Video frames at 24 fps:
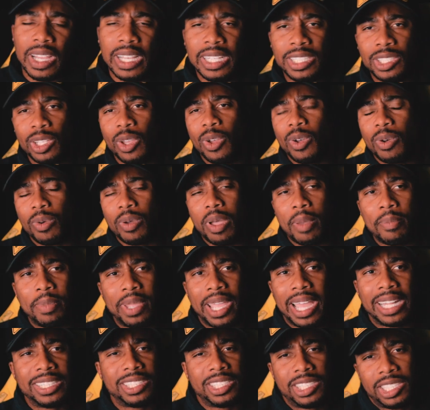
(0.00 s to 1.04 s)
So, I
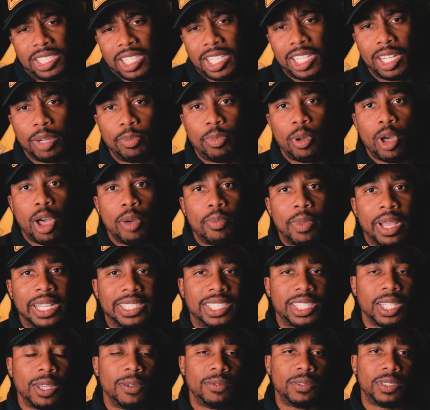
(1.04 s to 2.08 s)
mean, I just took it upon
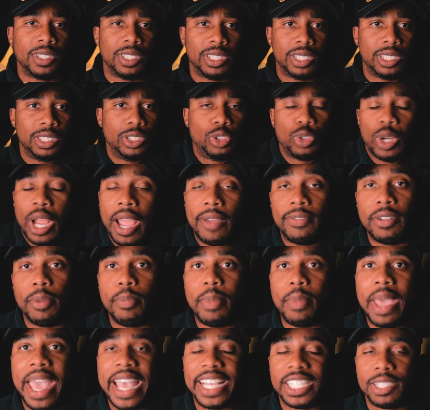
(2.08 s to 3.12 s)
myself to drive the
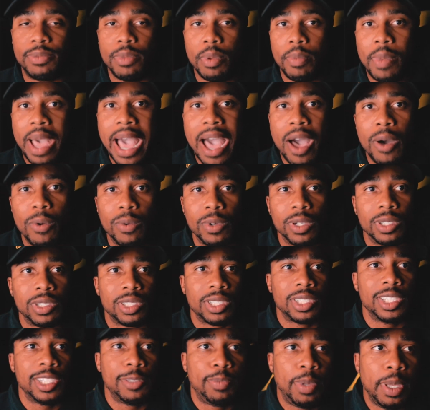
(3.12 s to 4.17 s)
maximum hours
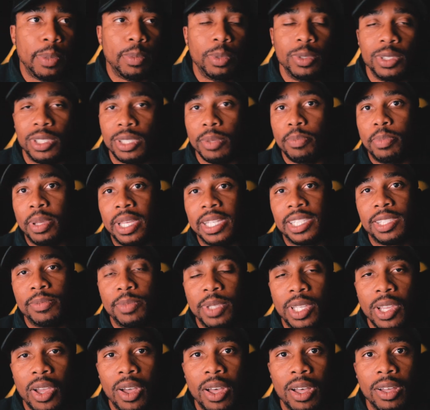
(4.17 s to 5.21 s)
because people used to piss
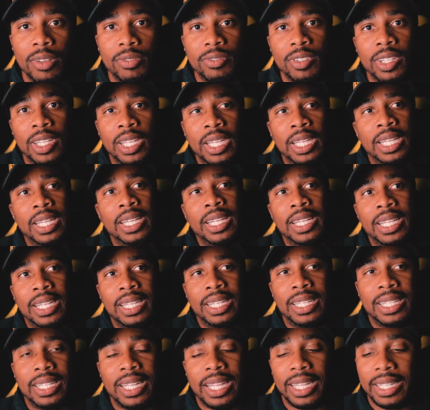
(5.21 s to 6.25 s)
me off.
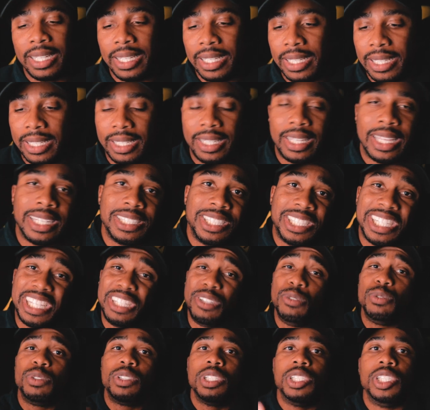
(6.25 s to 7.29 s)
Like, that shit
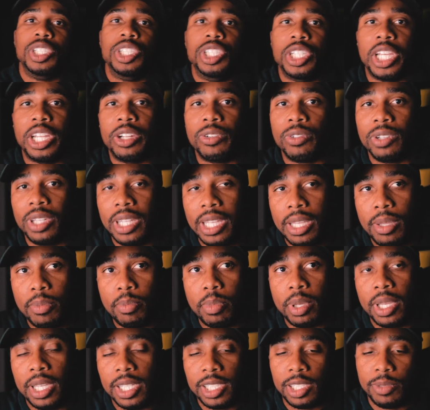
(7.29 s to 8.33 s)
used to generally
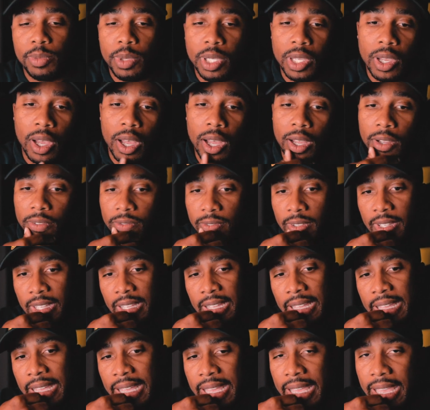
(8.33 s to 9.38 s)
piss me off.
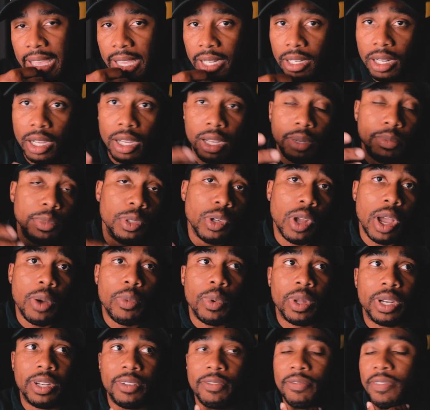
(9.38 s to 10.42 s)
And, you know, I
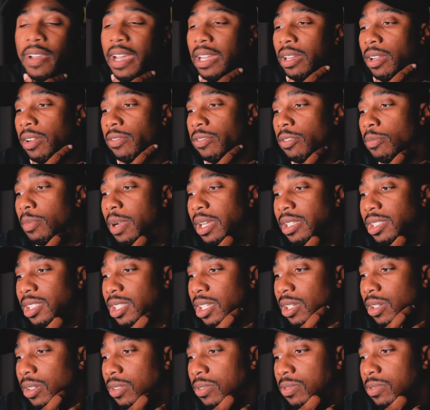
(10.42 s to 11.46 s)
wanted to find out for
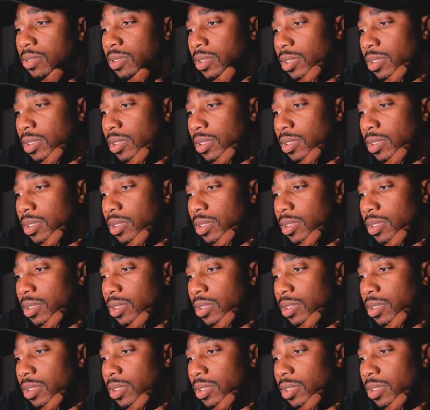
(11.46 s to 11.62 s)
myself.